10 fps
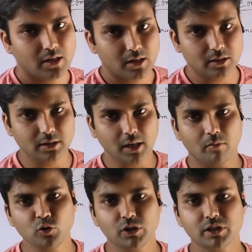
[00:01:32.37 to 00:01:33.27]
the
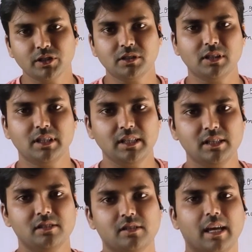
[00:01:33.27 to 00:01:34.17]
communication
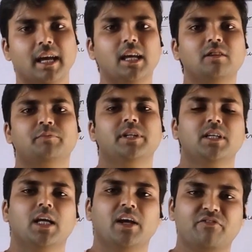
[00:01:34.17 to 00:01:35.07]
is helping
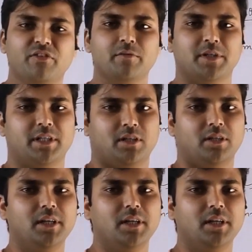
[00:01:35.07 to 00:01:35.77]
everybody.